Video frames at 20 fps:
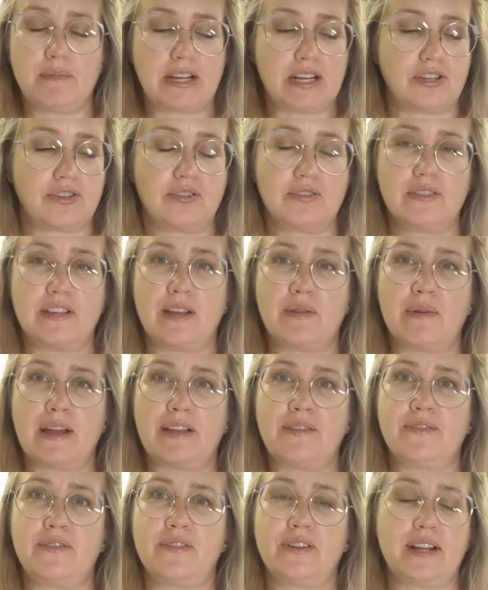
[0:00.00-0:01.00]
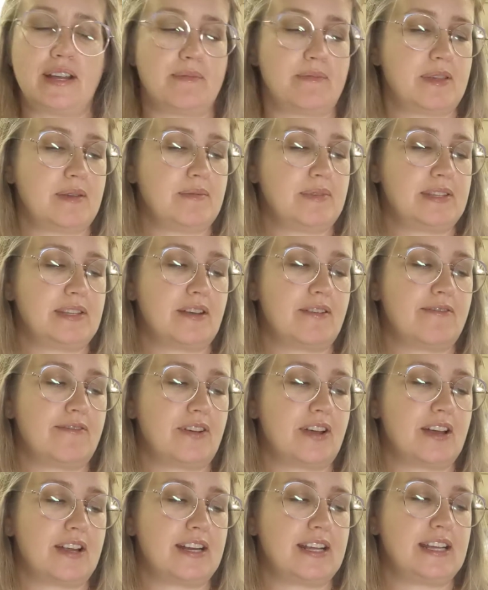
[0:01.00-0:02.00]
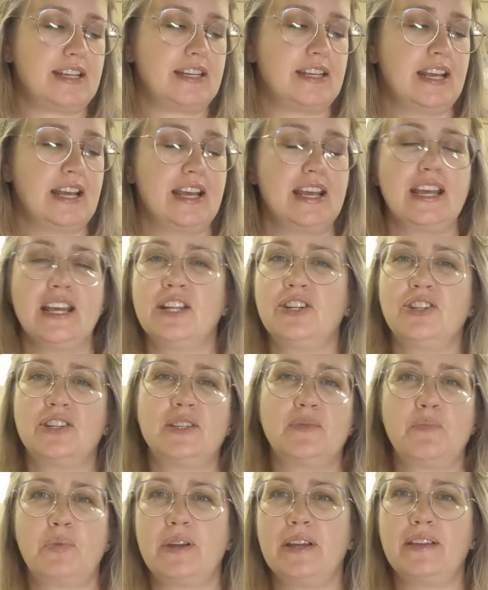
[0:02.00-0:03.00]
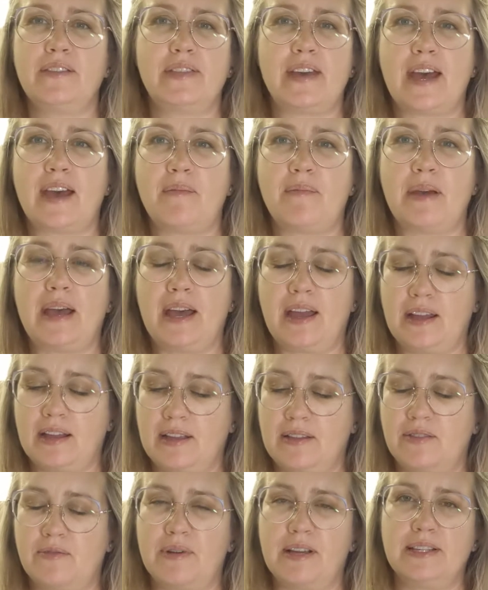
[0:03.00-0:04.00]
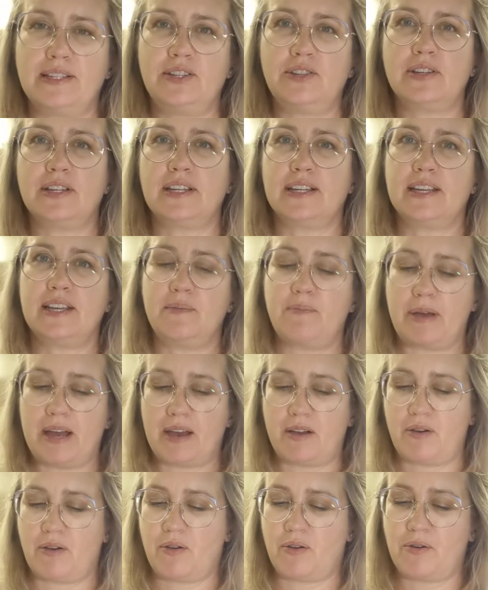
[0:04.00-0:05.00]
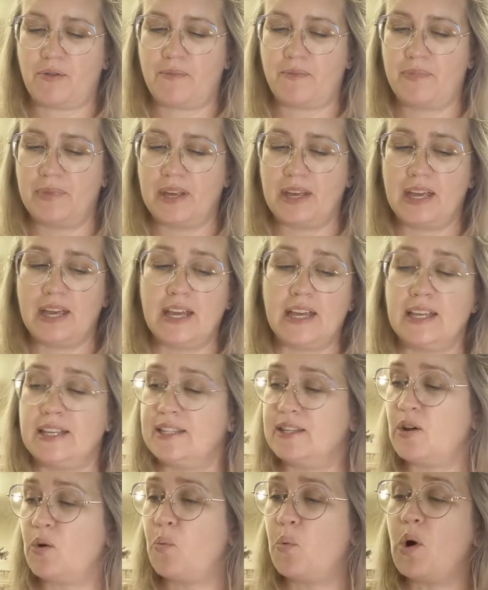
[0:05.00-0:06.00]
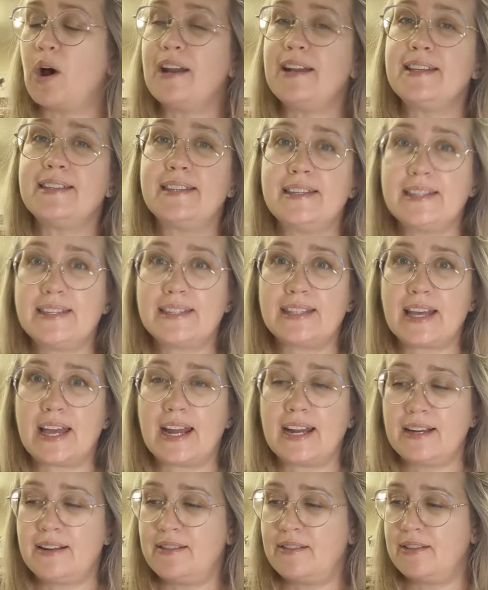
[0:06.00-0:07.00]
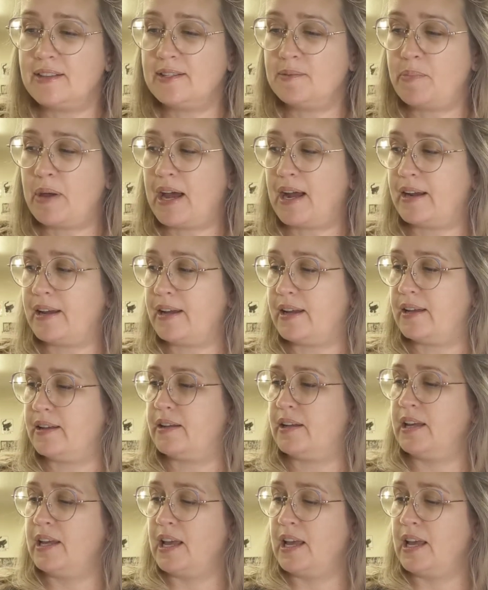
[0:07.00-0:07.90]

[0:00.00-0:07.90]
Make sure they write their name themselves on it. Just bring that back. The rest you can keep at home. So what is inside this packet?